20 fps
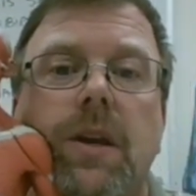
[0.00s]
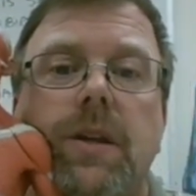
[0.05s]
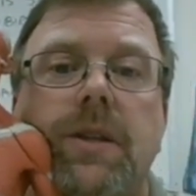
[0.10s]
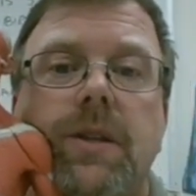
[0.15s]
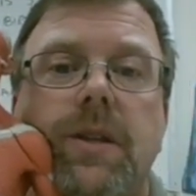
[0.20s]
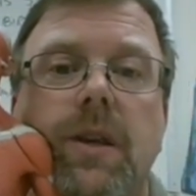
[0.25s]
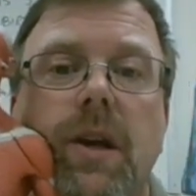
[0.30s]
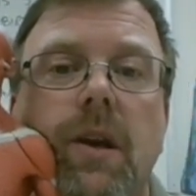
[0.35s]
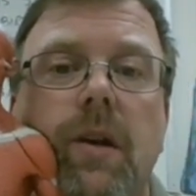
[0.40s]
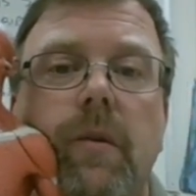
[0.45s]

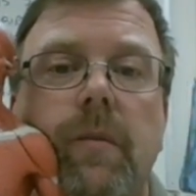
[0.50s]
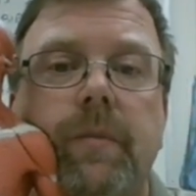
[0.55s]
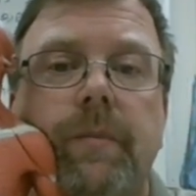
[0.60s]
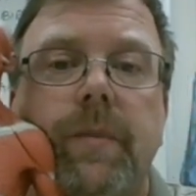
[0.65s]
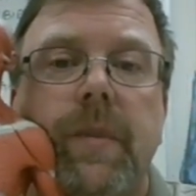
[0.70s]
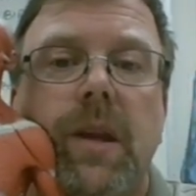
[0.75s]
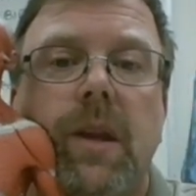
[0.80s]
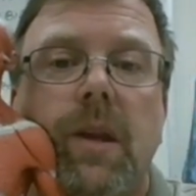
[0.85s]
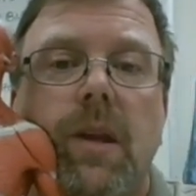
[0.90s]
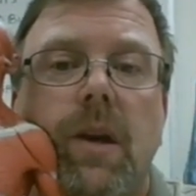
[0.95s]
So
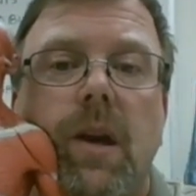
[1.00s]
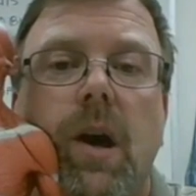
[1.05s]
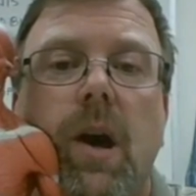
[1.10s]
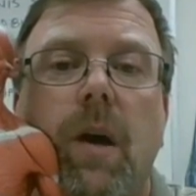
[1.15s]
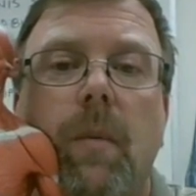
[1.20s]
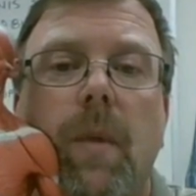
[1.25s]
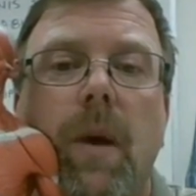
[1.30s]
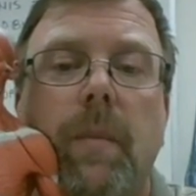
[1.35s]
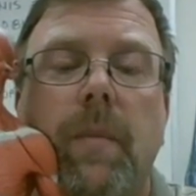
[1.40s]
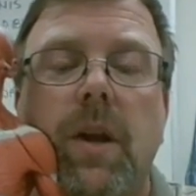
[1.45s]

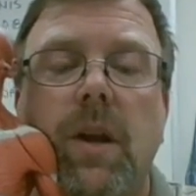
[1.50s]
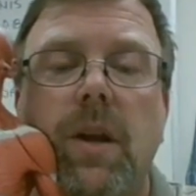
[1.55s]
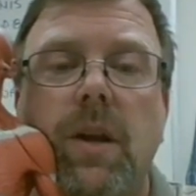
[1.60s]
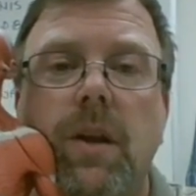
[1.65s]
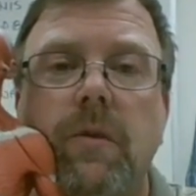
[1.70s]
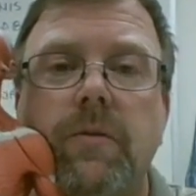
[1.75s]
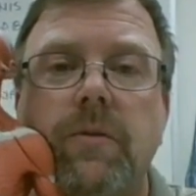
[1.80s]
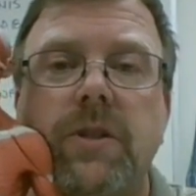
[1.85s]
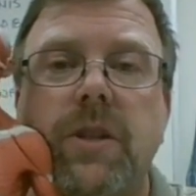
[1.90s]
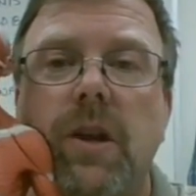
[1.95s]
I'm going to
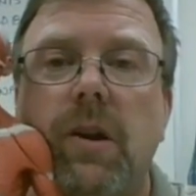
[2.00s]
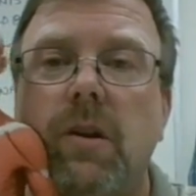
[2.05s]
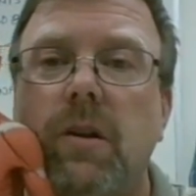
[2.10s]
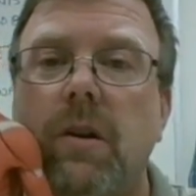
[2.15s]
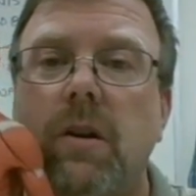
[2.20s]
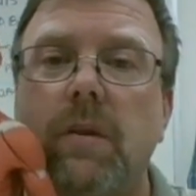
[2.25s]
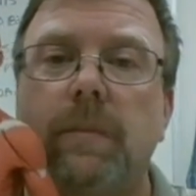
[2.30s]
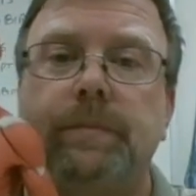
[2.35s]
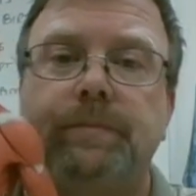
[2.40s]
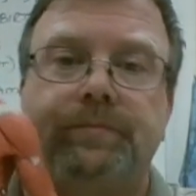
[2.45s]
use her